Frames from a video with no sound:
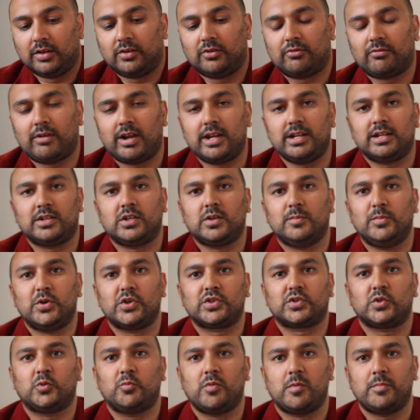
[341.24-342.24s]
Great
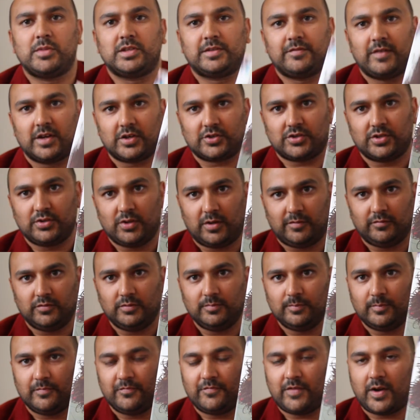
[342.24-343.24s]
commercial women's fiction
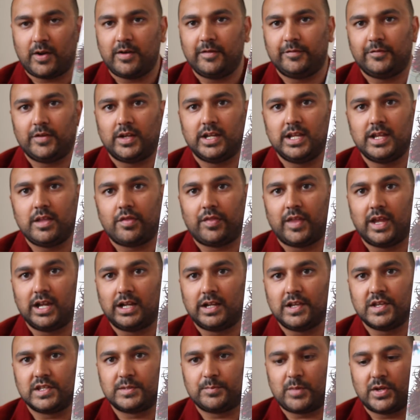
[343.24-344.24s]
novel, very funny,
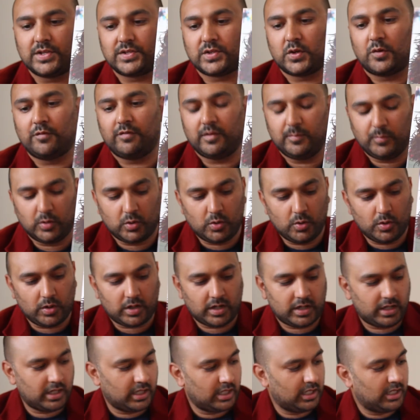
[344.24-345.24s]
Thinkless by Sophie
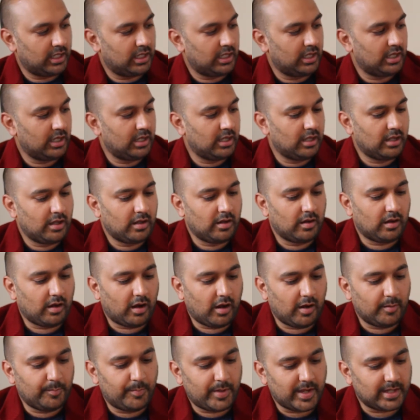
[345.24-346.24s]
McCook.
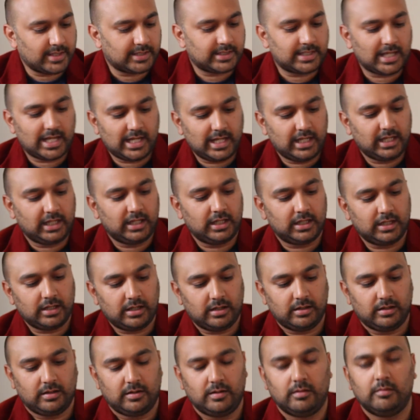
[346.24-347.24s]
Our best-selling
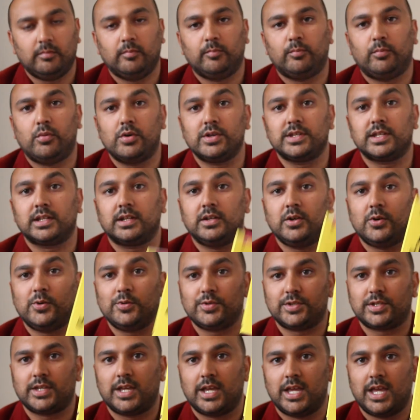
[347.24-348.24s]
Boys and
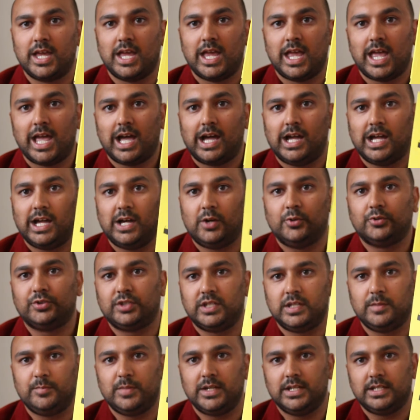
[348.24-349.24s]
Girls
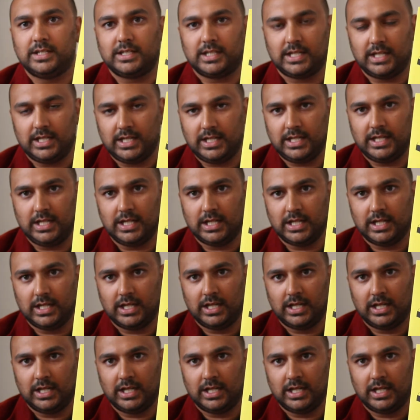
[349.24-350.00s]
LGBT